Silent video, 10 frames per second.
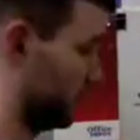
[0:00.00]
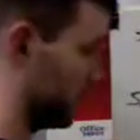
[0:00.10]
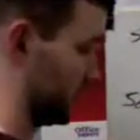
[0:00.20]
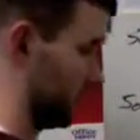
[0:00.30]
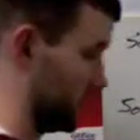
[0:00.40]

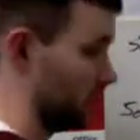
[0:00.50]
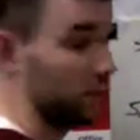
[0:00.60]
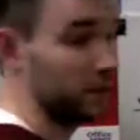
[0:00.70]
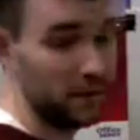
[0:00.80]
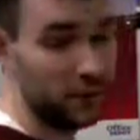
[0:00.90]
It's
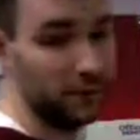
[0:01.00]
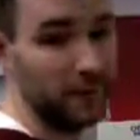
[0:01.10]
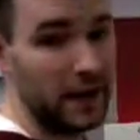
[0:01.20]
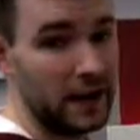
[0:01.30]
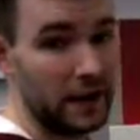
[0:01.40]
equal to 3.
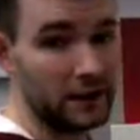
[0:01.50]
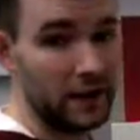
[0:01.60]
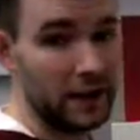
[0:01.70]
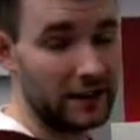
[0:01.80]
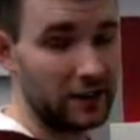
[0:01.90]
And so
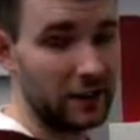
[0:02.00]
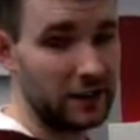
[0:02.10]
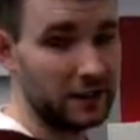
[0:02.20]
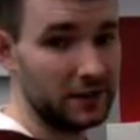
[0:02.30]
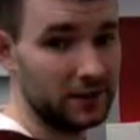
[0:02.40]
that's a
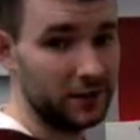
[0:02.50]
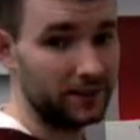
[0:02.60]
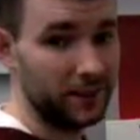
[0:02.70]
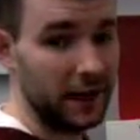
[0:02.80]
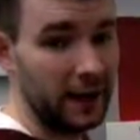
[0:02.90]
correct solution.
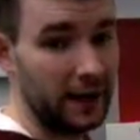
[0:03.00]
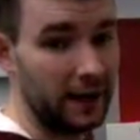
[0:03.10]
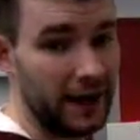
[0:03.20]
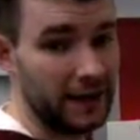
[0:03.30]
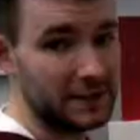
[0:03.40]

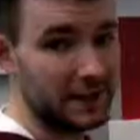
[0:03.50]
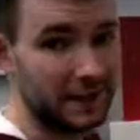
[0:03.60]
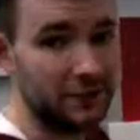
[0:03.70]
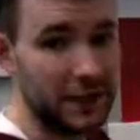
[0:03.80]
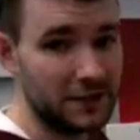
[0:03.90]
And that's the
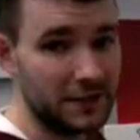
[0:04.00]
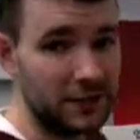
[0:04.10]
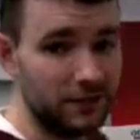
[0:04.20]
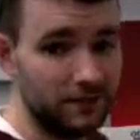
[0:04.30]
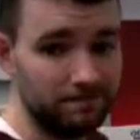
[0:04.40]
end of lesson 2.